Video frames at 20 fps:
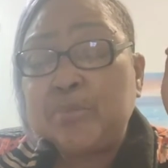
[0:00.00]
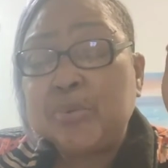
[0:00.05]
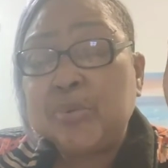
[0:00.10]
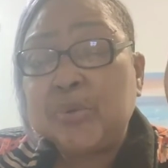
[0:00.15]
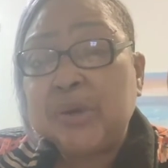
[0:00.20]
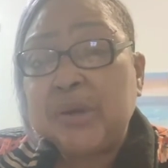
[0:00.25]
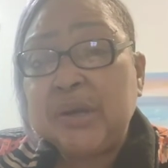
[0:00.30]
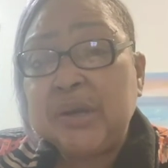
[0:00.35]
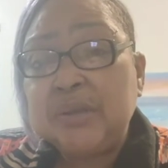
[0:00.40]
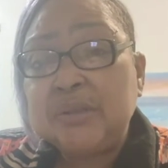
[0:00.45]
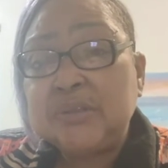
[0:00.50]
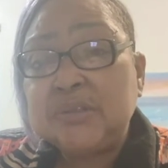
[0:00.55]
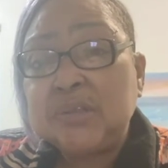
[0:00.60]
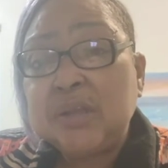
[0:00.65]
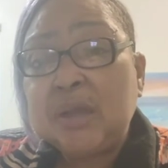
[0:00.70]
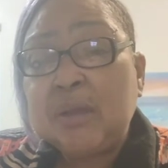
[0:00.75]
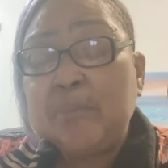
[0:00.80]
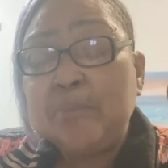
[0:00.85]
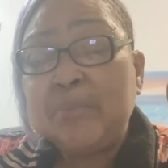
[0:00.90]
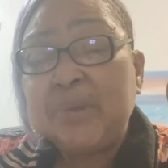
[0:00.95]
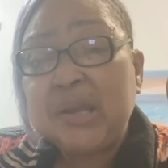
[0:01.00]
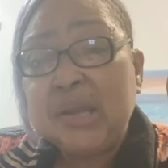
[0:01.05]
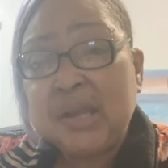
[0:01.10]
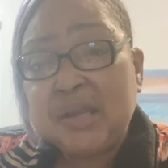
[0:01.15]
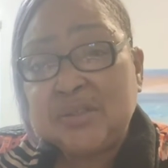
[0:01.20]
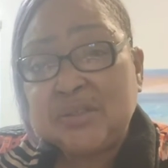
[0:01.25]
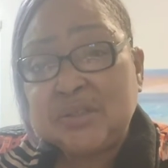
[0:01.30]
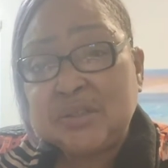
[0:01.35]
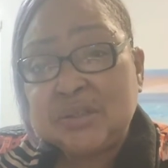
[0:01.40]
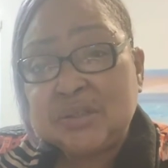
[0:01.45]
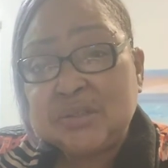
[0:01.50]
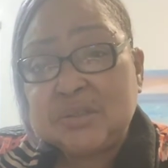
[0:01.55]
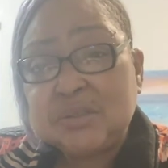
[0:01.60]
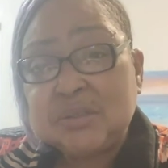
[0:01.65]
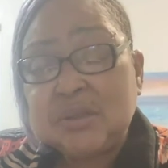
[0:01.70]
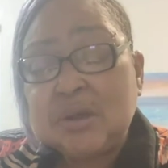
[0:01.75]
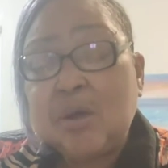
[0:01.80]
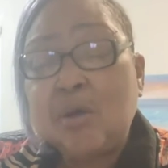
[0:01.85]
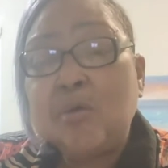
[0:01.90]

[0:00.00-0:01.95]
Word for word: brings blessings.